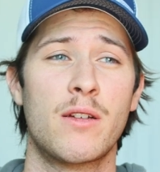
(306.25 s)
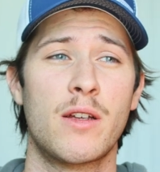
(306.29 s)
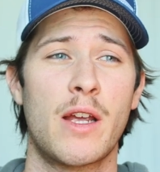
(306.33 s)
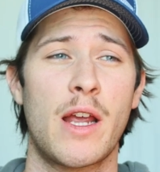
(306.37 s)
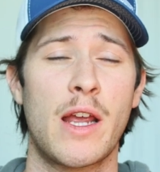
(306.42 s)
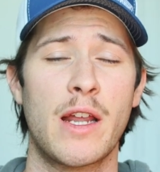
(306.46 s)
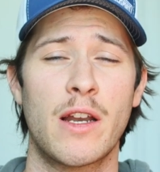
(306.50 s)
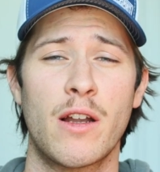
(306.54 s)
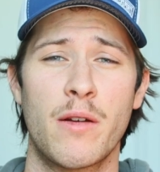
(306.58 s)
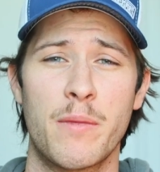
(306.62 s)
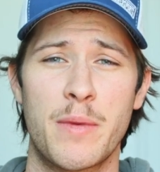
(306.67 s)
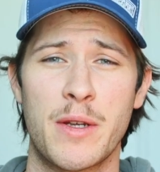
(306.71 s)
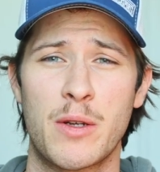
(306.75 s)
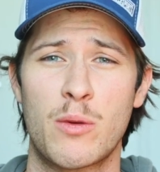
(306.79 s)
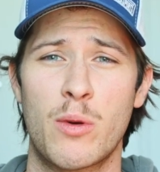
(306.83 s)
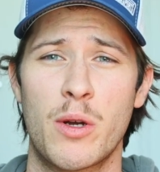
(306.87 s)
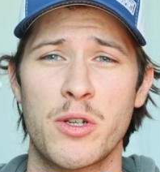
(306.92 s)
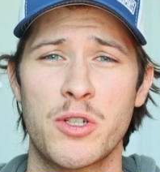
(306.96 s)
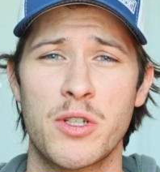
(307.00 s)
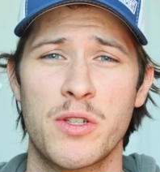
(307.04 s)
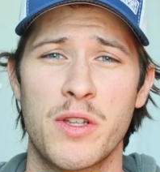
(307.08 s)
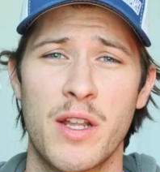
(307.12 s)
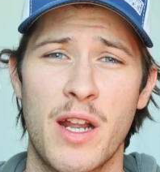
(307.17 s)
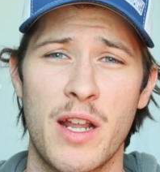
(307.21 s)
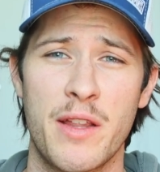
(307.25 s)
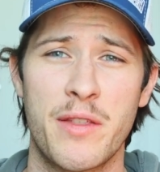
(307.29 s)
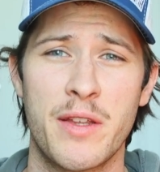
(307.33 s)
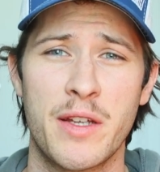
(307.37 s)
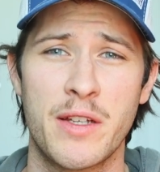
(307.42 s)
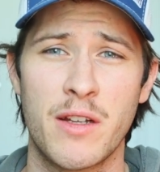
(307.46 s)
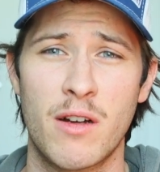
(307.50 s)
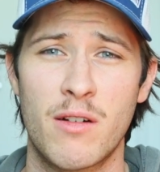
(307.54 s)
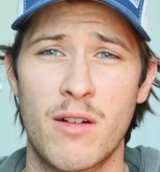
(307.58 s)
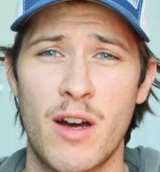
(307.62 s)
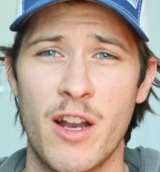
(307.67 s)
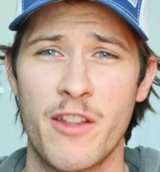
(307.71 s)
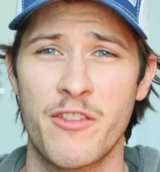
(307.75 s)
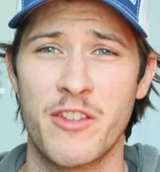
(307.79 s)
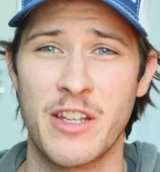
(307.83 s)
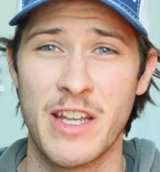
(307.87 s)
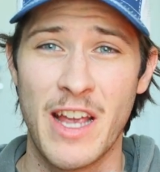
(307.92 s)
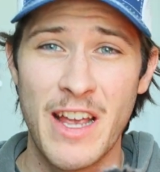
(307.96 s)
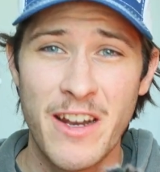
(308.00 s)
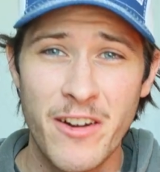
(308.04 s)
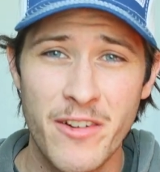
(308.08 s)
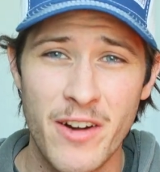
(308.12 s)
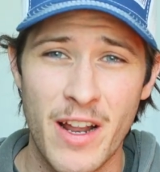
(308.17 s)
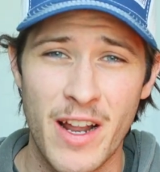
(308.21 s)
and a big question that I think a lot of the
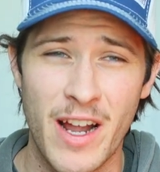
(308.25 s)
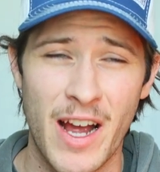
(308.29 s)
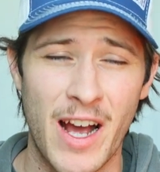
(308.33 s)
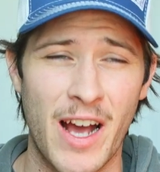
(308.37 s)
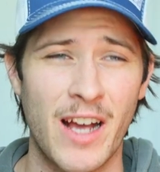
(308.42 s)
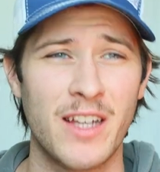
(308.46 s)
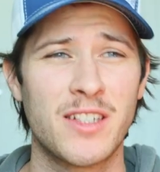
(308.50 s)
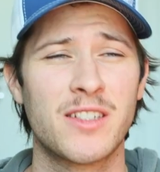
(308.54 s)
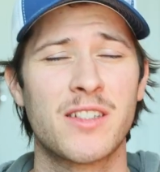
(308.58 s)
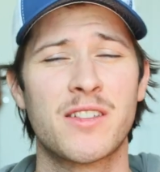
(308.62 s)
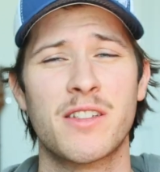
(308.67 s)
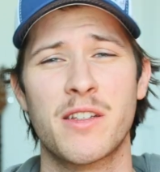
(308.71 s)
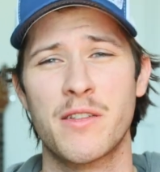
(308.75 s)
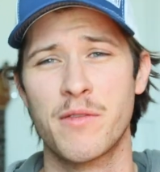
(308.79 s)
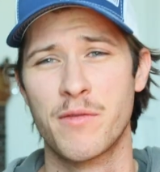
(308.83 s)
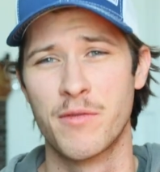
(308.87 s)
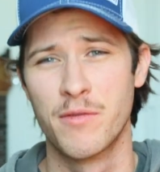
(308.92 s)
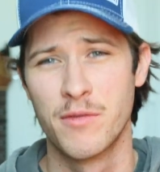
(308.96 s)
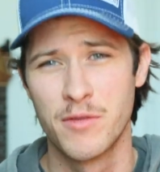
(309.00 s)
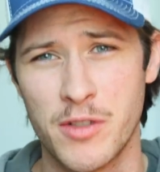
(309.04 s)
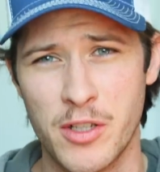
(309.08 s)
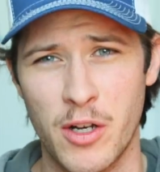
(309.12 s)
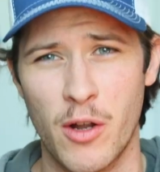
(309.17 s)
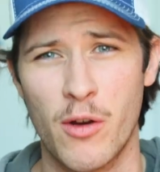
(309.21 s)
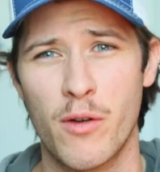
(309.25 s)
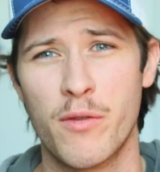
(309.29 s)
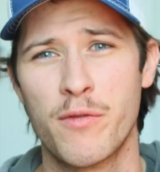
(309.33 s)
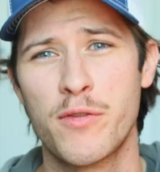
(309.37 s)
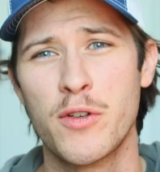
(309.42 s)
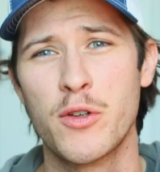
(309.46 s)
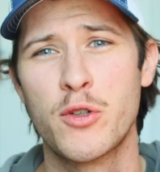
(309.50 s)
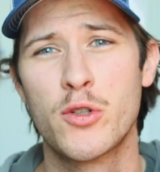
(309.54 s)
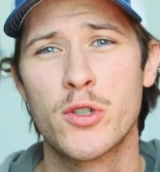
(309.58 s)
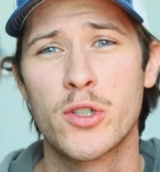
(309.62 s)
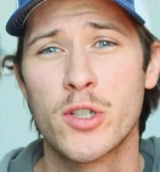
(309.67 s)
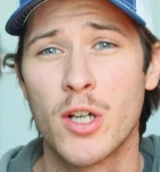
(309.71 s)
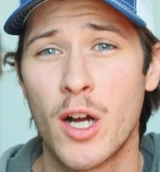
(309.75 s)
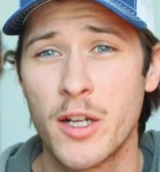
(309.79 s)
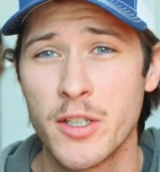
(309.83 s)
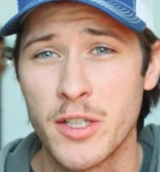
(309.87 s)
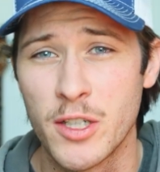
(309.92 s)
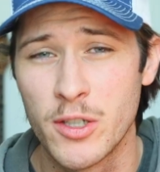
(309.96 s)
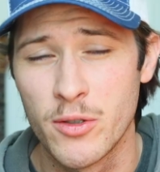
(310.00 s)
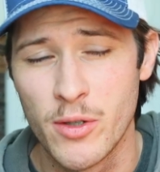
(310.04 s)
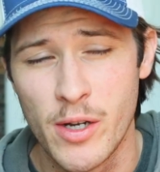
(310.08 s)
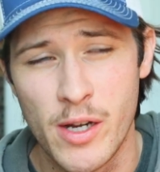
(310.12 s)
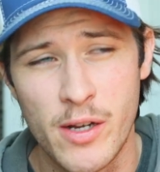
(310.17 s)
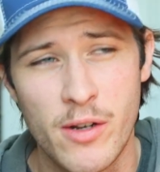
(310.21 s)
internet asks, and you know, future
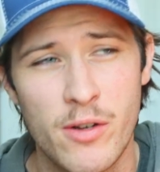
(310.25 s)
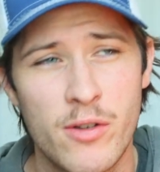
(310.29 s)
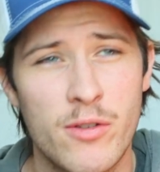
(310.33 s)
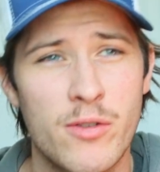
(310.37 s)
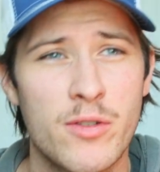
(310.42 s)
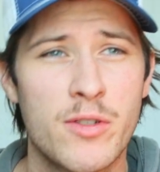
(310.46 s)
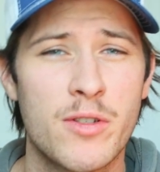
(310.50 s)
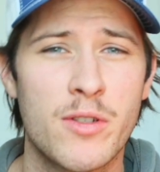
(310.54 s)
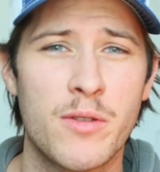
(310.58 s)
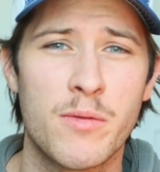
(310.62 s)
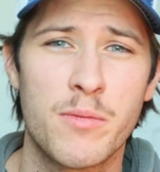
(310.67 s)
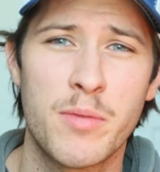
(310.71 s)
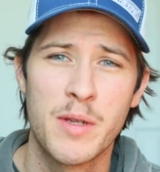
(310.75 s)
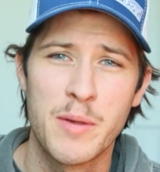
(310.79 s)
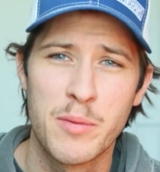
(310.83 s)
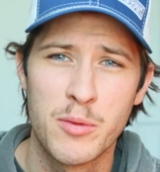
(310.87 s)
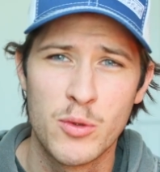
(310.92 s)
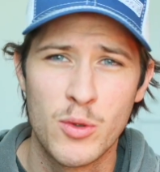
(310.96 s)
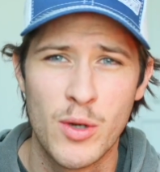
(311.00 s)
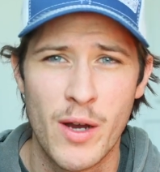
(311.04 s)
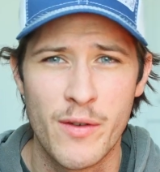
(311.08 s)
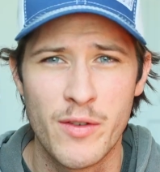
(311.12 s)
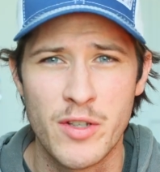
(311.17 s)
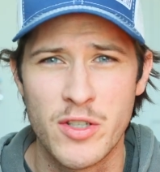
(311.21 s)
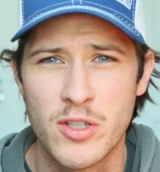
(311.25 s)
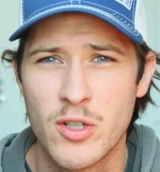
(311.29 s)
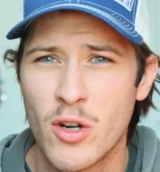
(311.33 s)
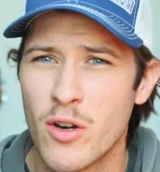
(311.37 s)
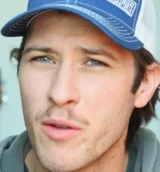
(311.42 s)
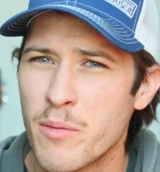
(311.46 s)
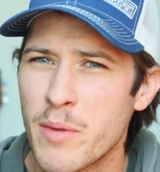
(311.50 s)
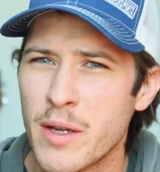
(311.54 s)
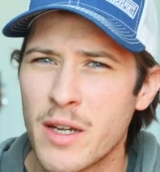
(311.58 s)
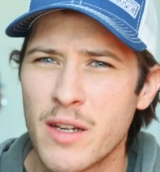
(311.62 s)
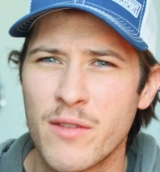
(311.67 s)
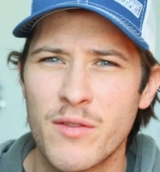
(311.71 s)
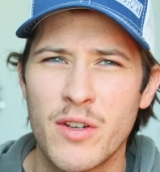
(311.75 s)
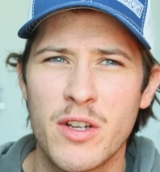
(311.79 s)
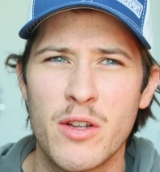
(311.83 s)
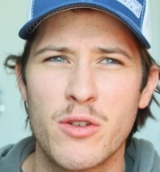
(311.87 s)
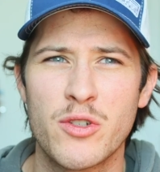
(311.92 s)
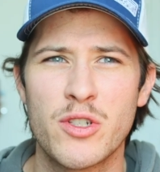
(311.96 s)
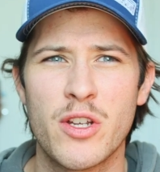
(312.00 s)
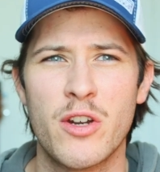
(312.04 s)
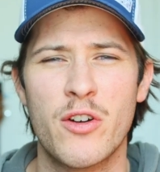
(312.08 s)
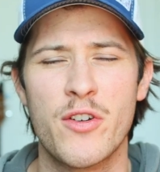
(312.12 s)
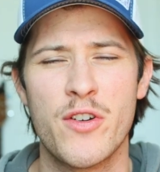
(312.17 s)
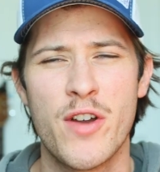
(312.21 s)
content creators, people who haven't started making
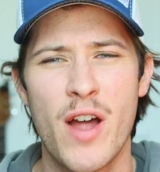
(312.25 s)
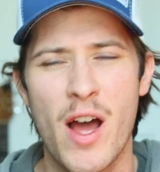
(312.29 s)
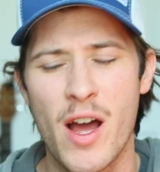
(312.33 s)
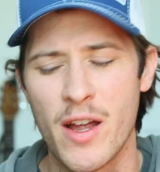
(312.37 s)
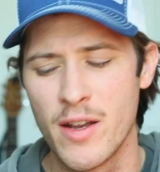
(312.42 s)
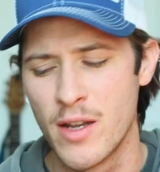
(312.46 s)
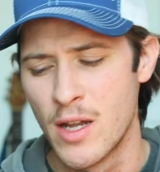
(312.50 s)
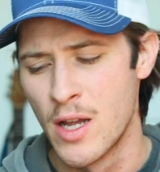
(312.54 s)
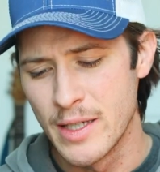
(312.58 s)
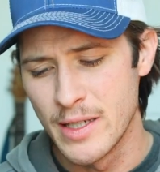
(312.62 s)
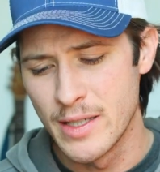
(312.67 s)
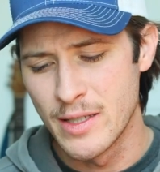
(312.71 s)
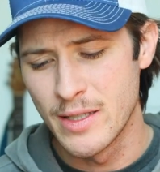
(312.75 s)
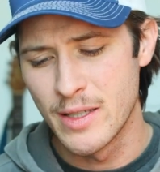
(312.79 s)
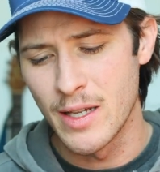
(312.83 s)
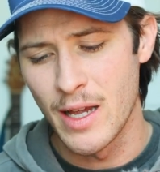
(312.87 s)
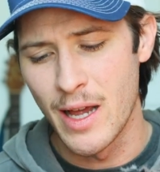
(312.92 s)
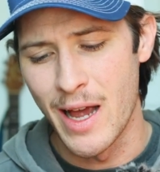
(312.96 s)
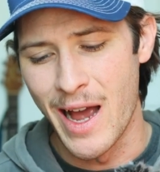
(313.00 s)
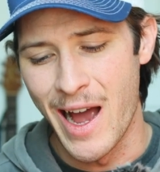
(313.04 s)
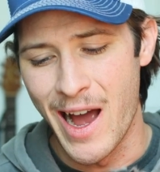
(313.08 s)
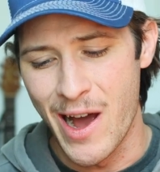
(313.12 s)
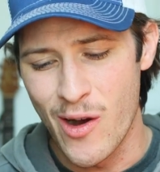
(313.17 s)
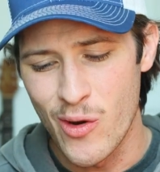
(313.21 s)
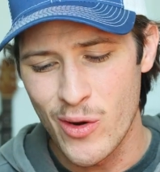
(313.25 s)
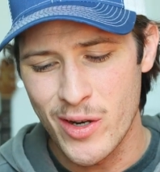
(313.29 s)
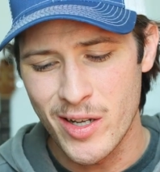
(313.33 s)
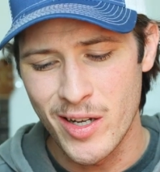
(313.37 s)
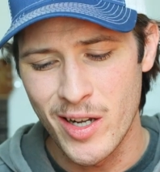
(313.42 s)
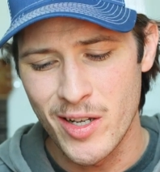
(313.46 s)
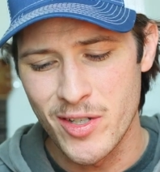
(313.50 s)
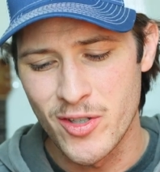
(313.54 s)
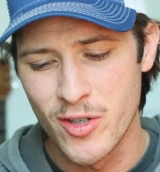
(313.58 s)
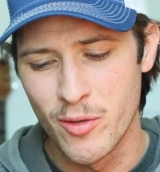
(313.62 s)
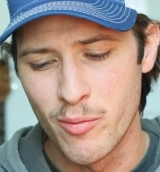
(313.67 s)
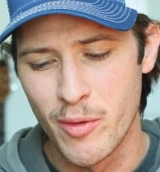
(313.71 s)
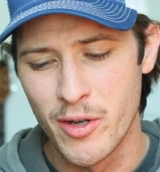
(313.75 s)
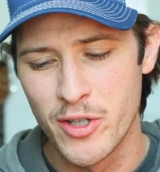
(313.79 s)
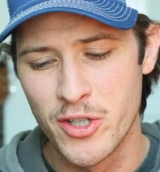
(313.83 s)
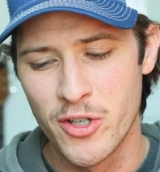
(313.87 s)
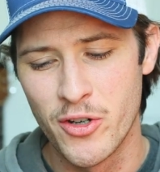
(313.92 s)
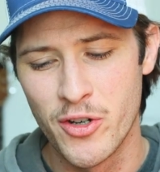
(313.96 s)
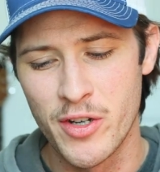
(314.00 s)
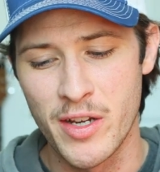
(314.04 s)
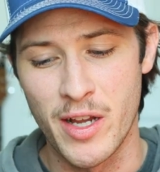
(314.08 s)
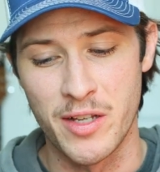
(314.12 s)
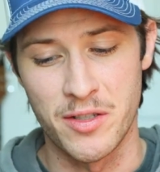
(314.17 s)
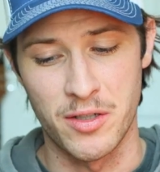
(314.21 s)
videos yet or not, is how can I start my
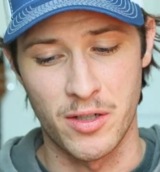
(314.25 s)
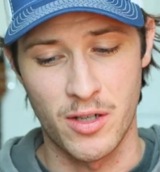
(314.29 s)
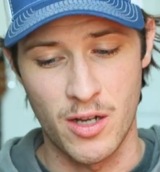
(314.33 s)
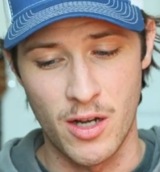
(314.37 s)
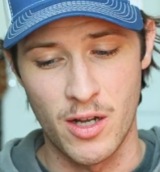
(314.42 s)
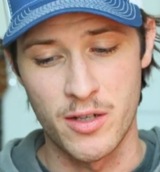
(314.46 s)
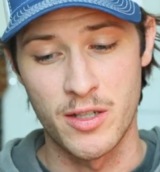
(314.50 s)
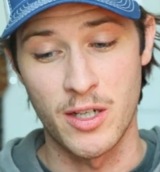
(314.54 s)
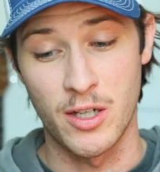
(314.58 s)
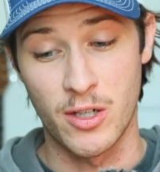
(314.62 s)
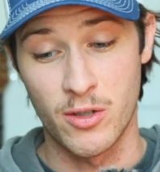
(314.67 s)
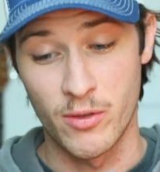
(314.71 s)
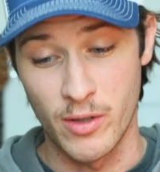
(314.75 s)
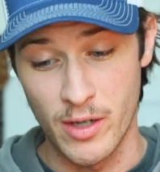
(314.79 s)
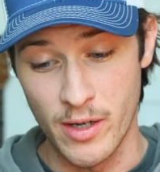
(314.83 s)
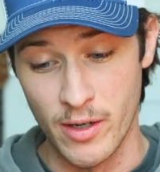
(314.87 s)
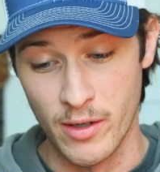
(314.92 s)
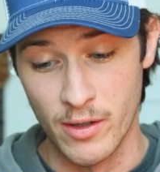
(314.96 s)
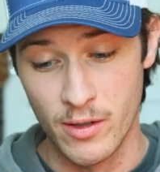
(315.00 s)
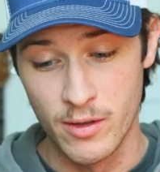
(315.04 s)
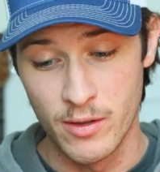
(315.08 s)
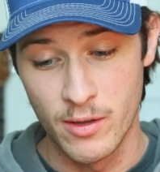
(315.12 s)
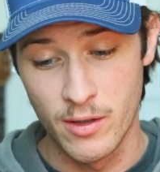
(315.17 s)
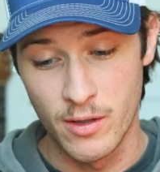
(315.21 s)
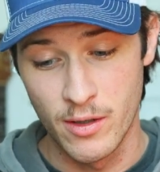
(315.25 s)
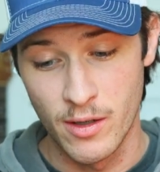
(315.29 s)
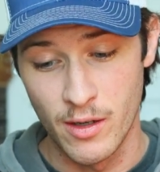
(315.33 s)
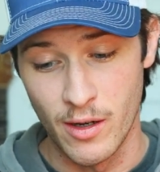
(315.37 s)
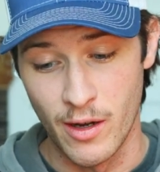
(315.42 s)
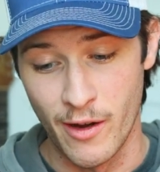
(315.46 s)
journey as a content creator?